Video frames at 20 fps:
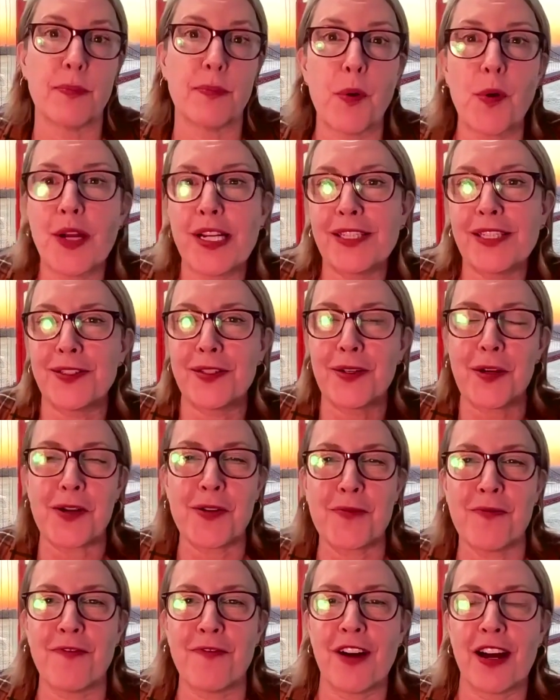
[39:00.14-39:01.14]
points
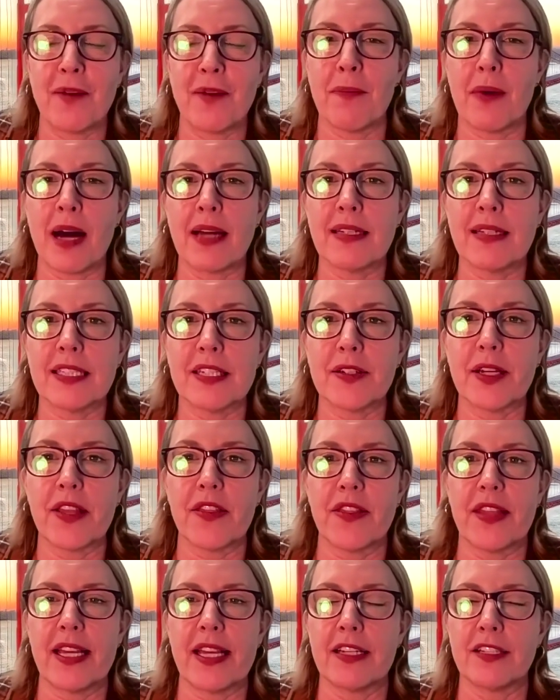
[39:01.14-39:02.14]
or fun monetary
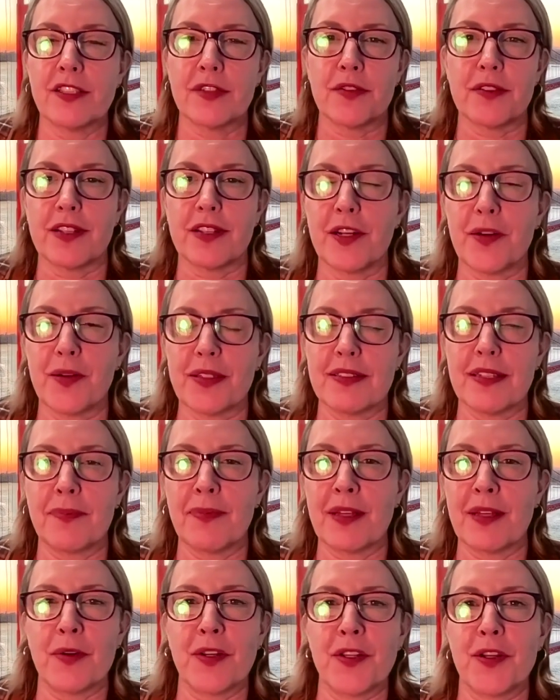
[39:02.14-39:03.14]
things, or it's
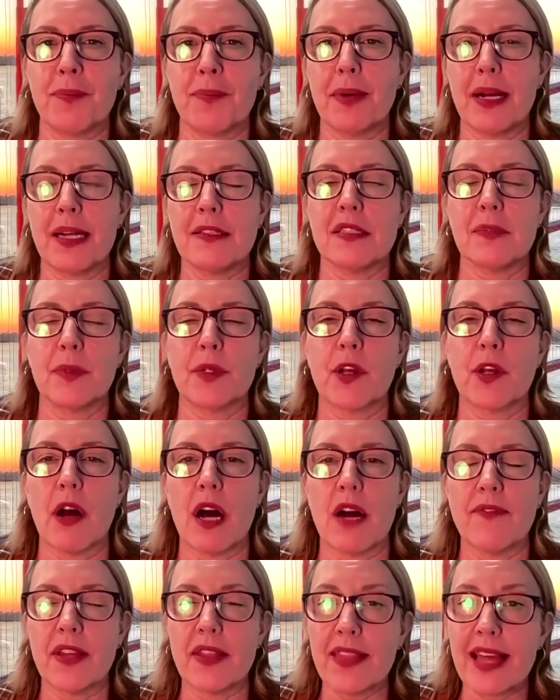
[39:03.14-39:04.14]
something where you can buy someone
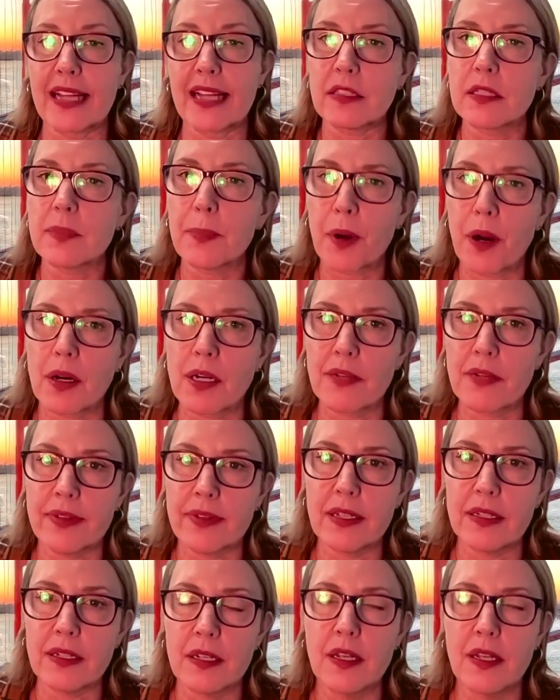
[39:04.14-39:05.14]
coffee, that's part of
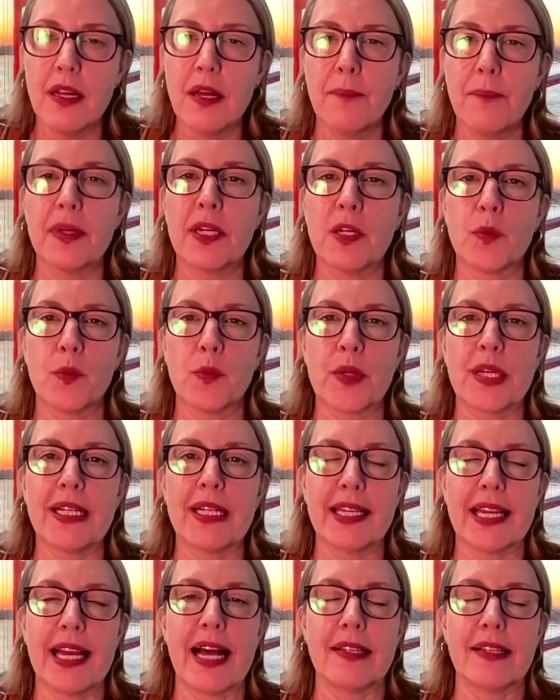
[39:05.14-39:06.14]
it. But it
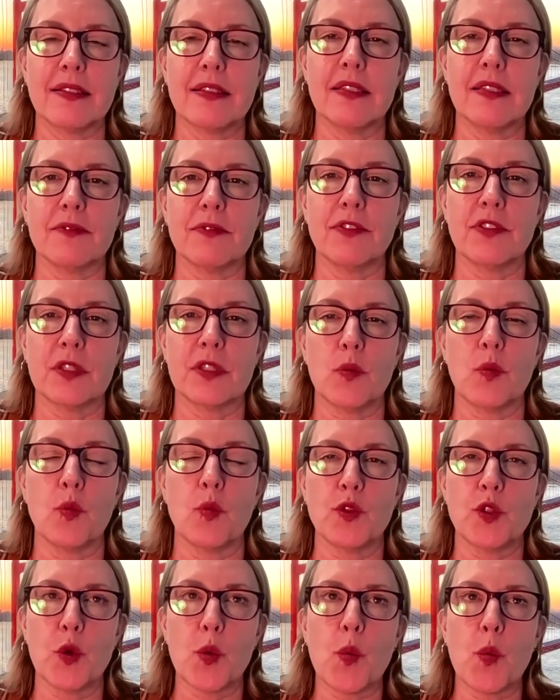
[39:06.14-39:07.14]
really has
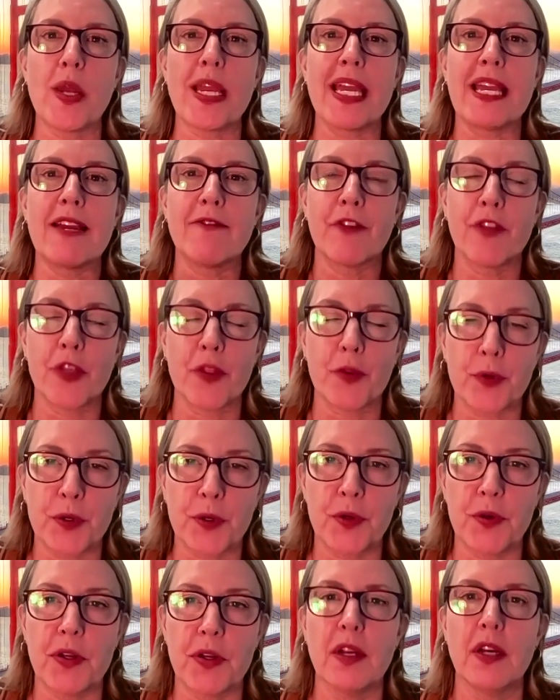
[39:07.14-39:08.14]
to weave
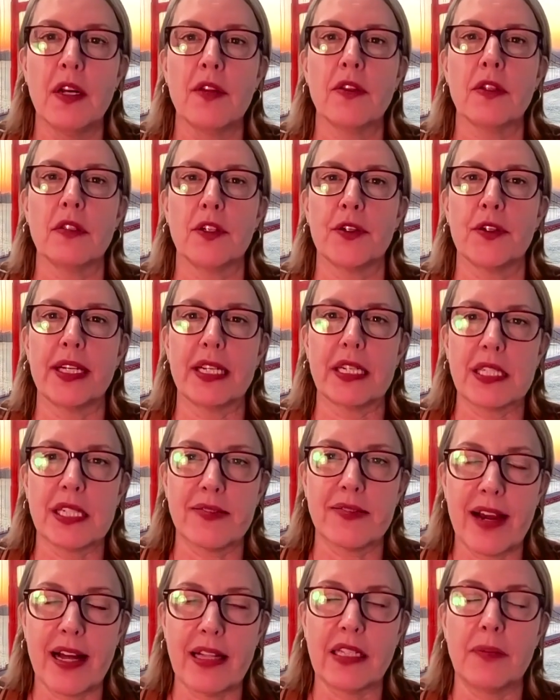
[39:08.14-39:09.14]
through the learning and
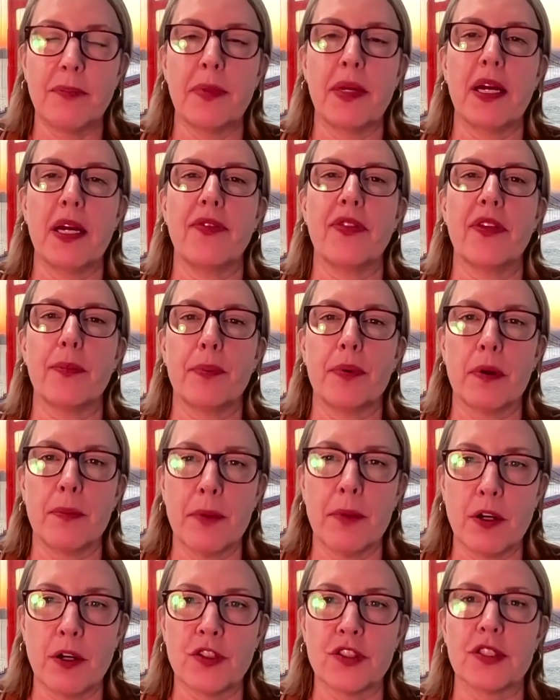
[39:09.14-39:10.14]
development, the
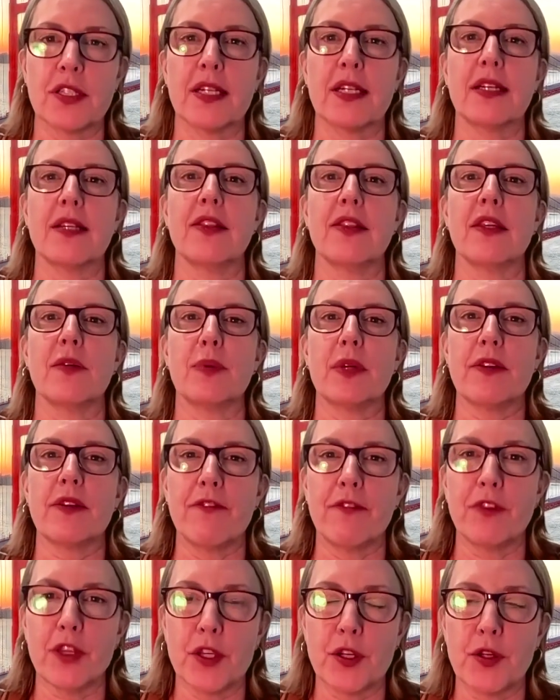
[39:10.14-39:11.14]
promotion, the
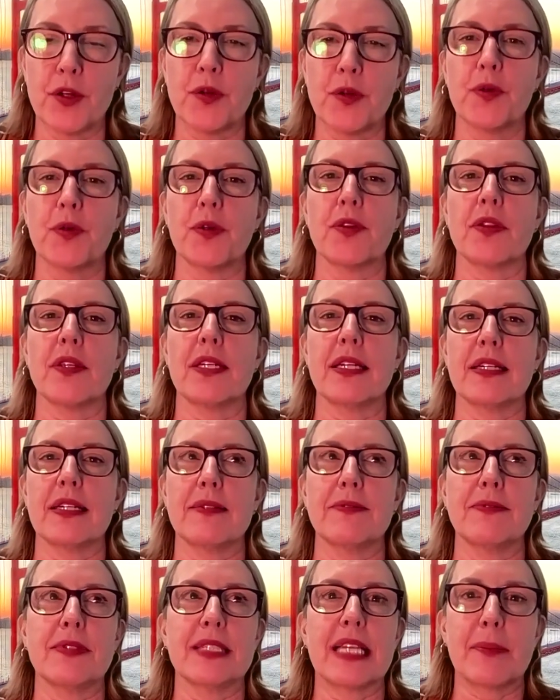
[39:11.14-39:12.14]
review,
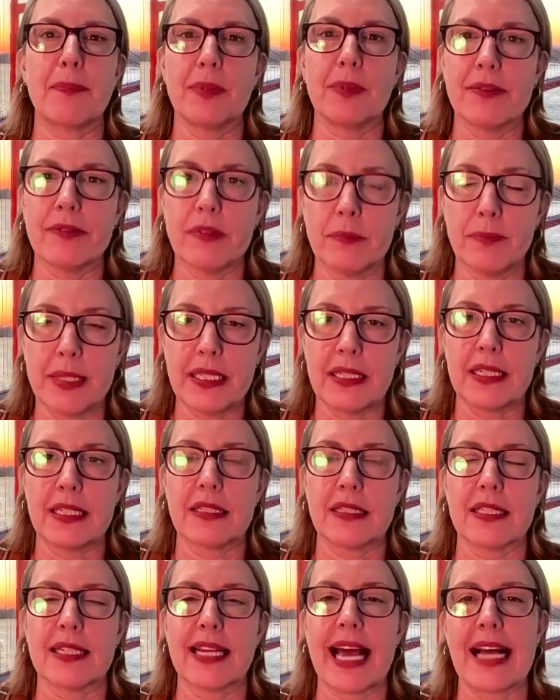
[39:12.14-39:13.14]
the skip level
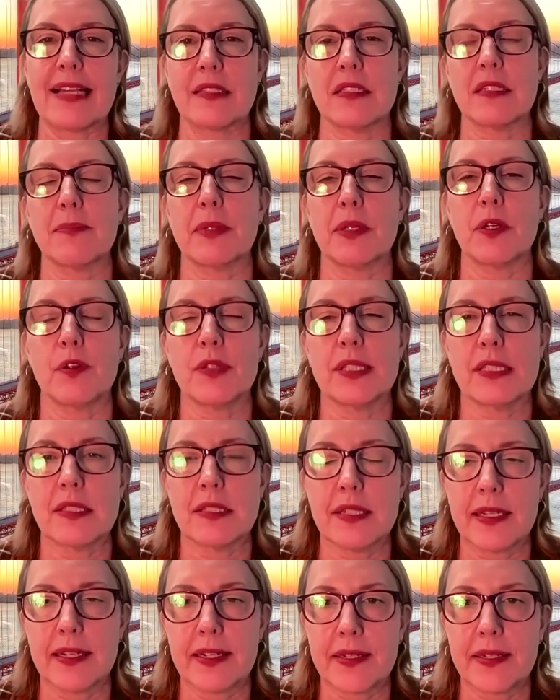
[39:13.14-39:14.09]
meetings. It has to be holistic.